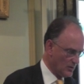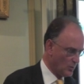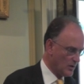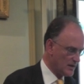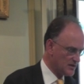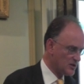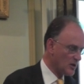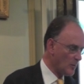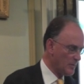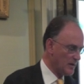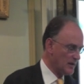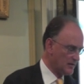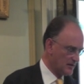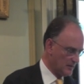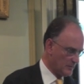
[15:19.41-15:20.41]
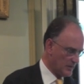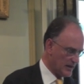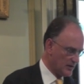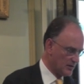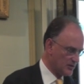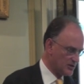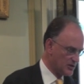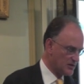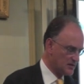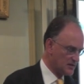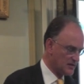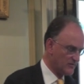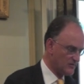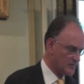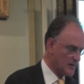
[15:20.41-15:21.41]
One topic that
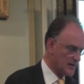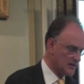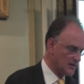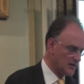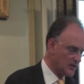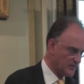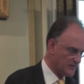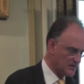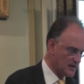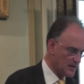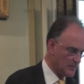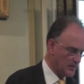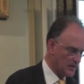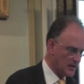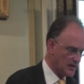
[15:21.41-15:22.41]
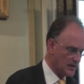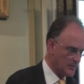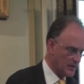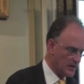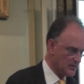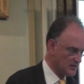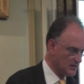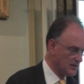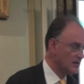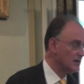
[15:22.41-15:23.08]
biologists have spent a lot of time thinking about,